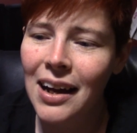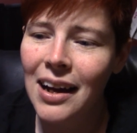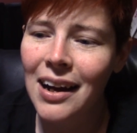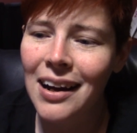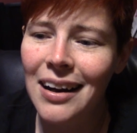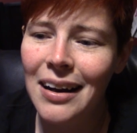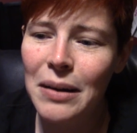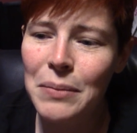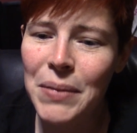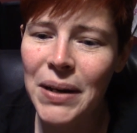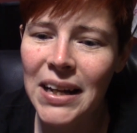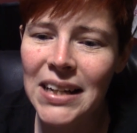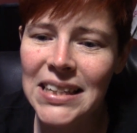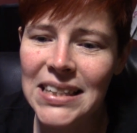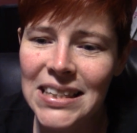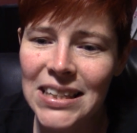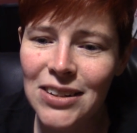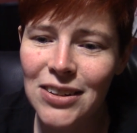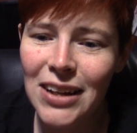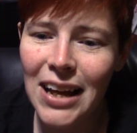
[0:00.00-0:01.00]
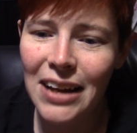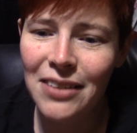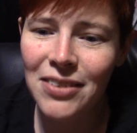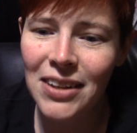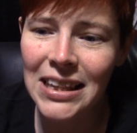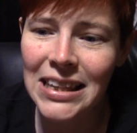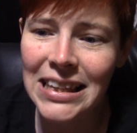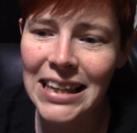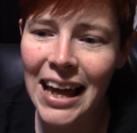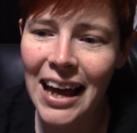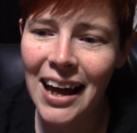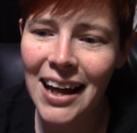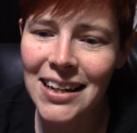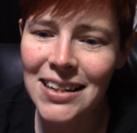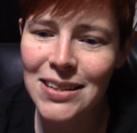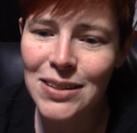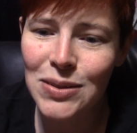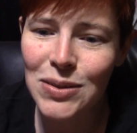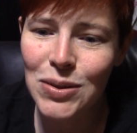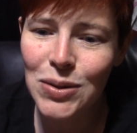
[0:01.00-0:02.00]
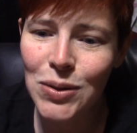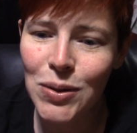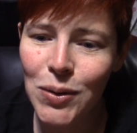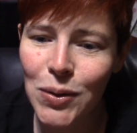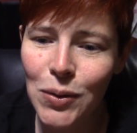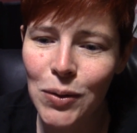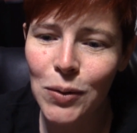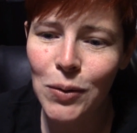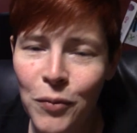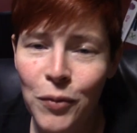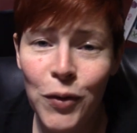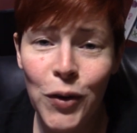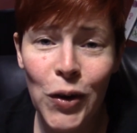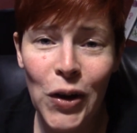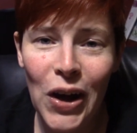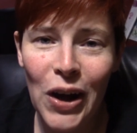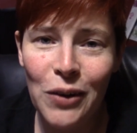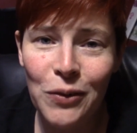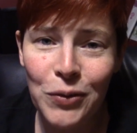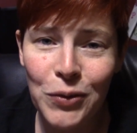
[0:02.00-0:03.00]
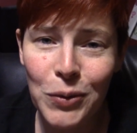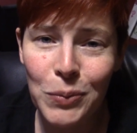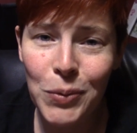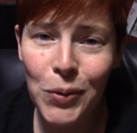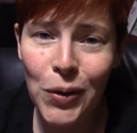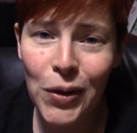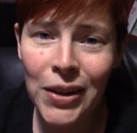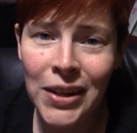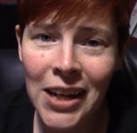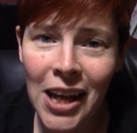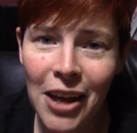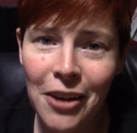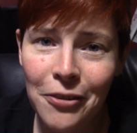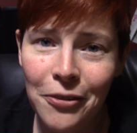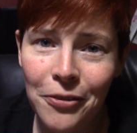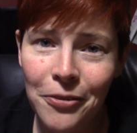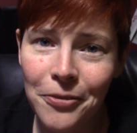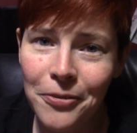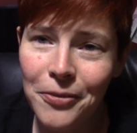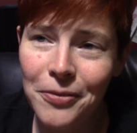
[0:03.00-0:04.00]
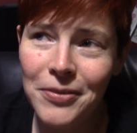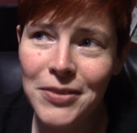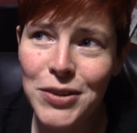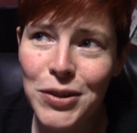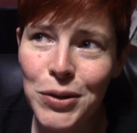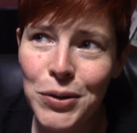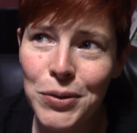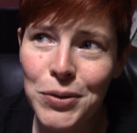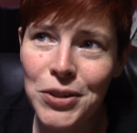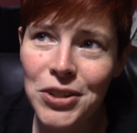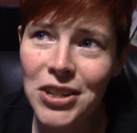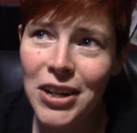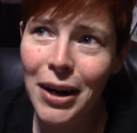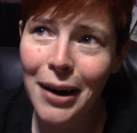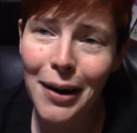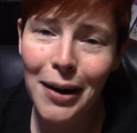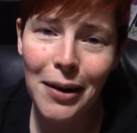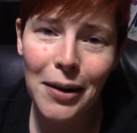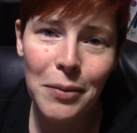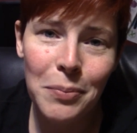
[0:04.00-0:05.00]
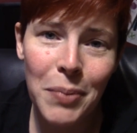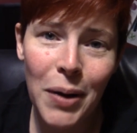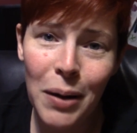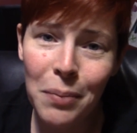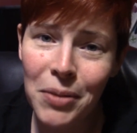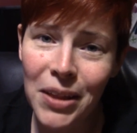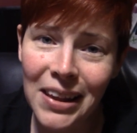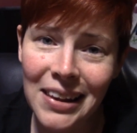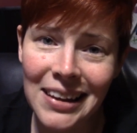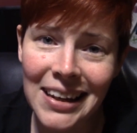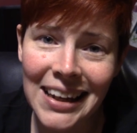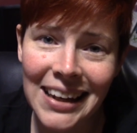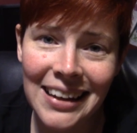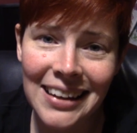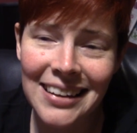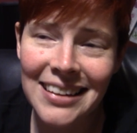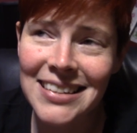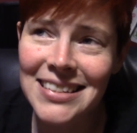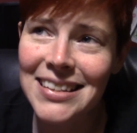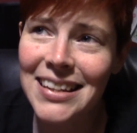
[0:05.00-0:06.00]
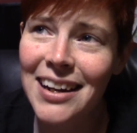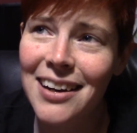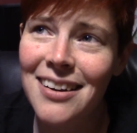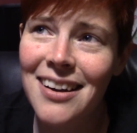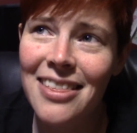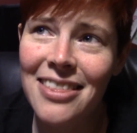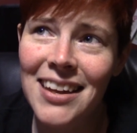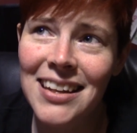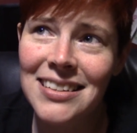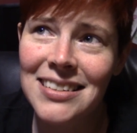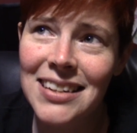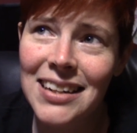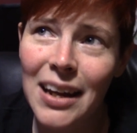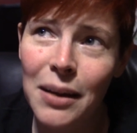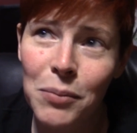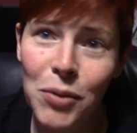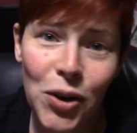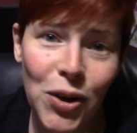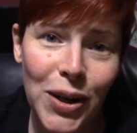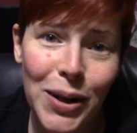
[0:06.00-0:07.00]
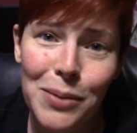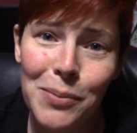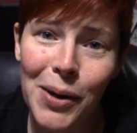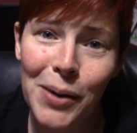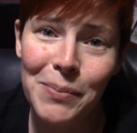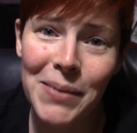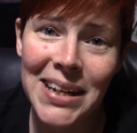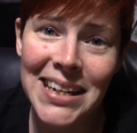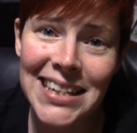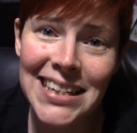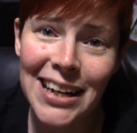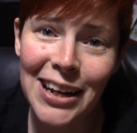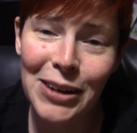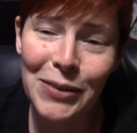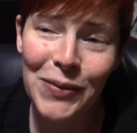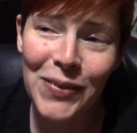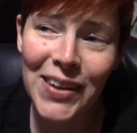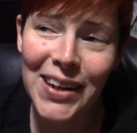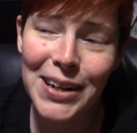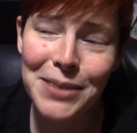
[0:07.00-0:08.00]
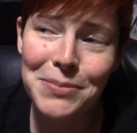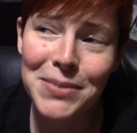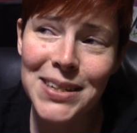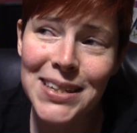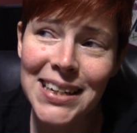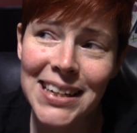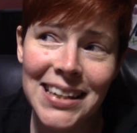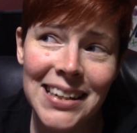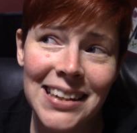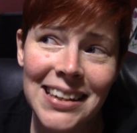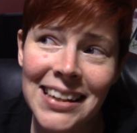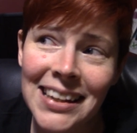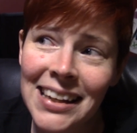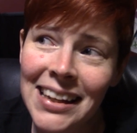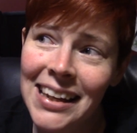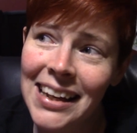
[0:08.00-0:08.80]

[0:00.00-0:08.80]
And I still have a lot to feel comfortable enough to share publicly, because there are things that I'm learning about myself that I'm still